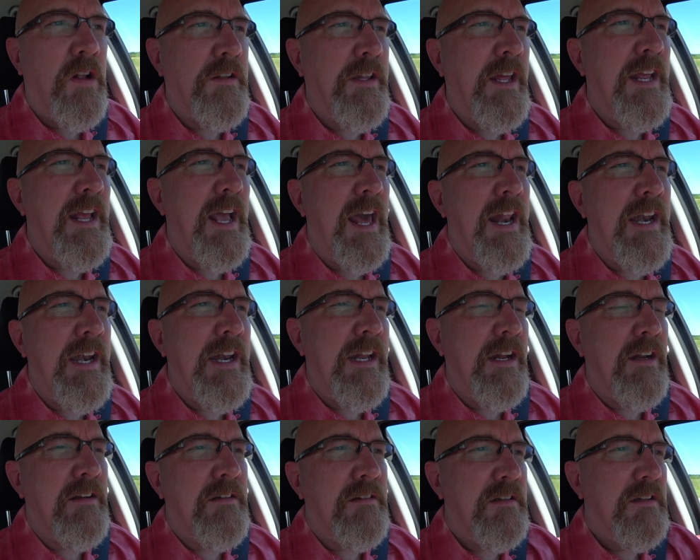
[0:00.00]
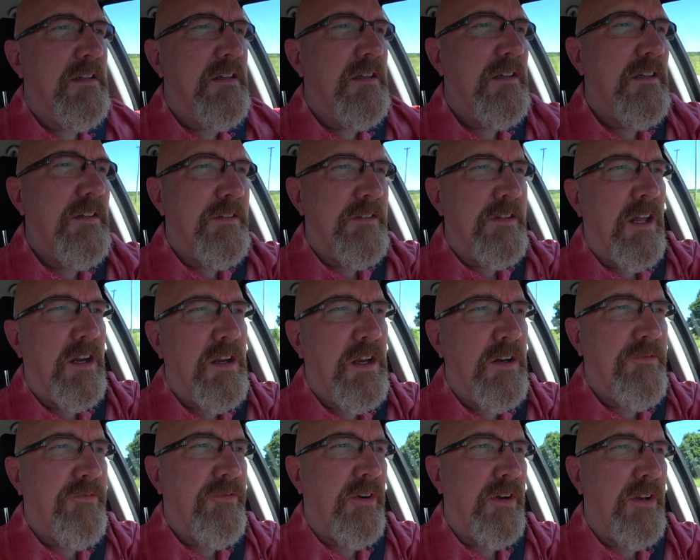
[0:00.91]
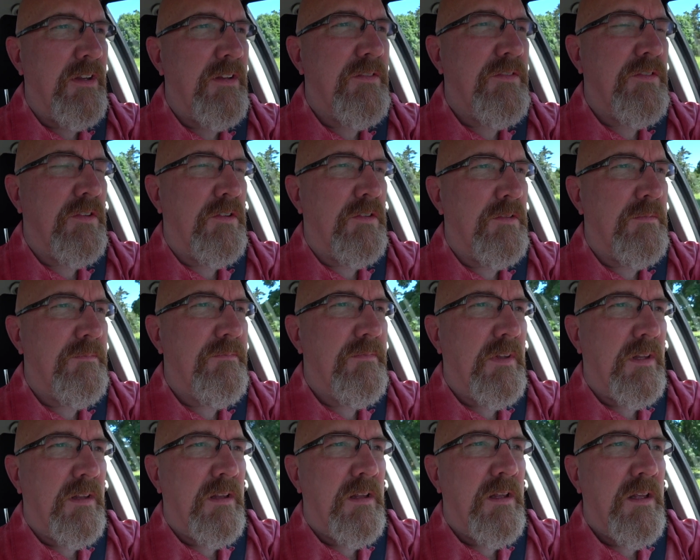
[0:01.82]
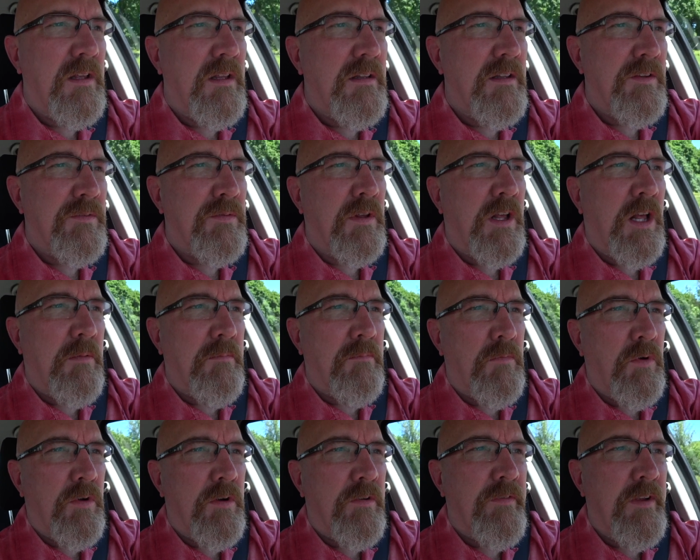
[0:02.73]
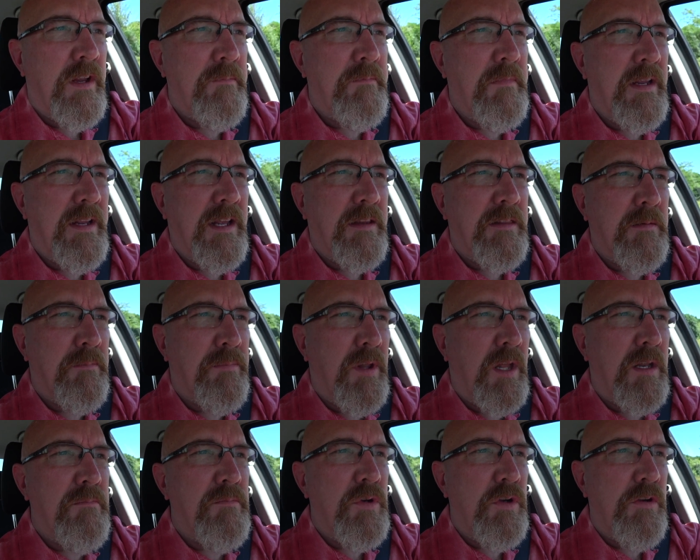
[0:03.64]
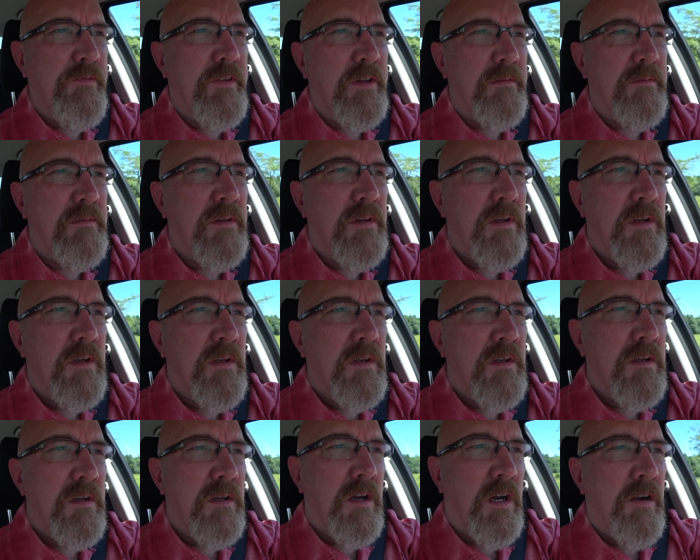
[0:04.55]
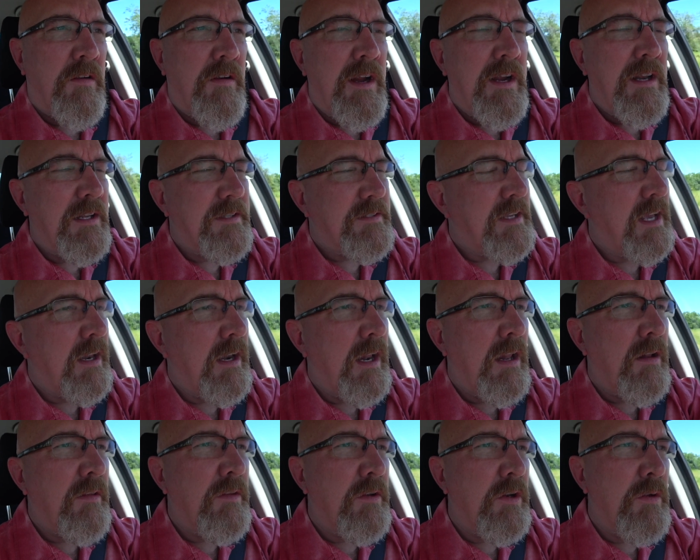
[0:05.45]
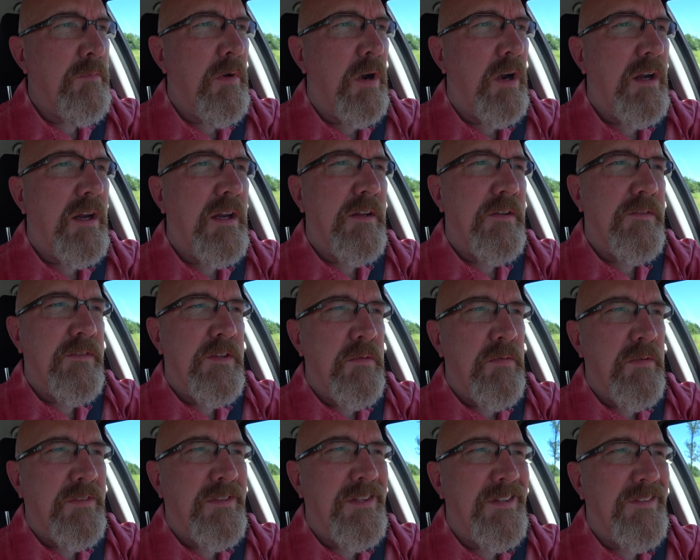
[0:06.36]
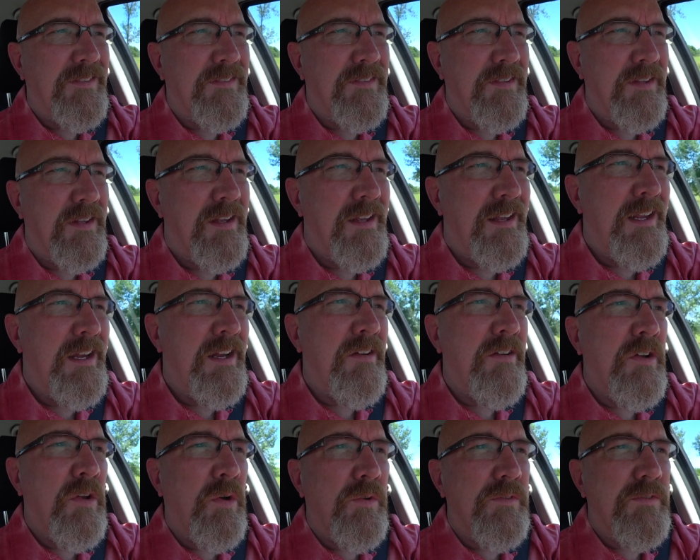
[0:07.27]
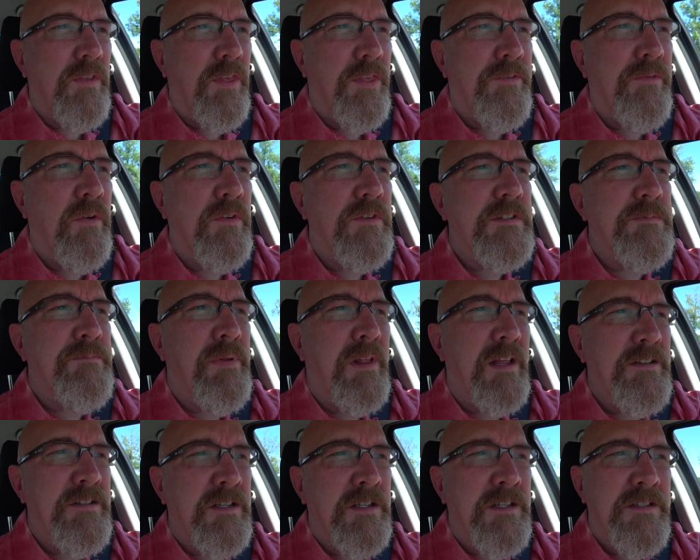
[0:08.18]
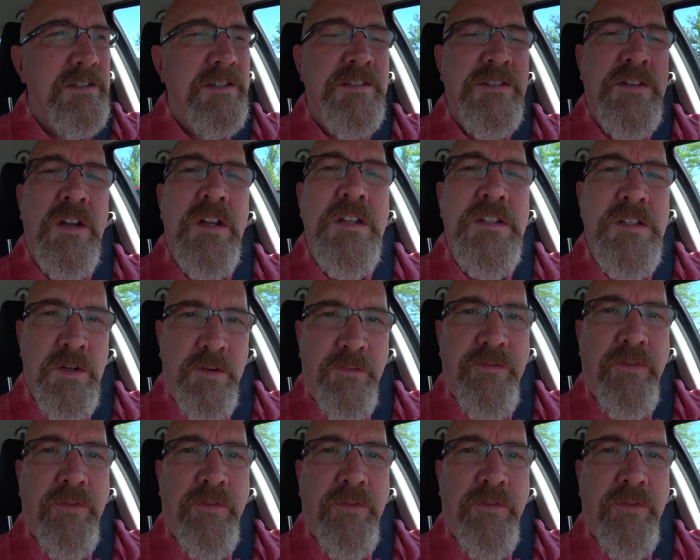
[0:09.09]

all day editing, it's not good for you, so this will help motivate me and get the blood moving. All right, let's get out on the Newmarket, see what this ear, nose, and throat specialist is gonna do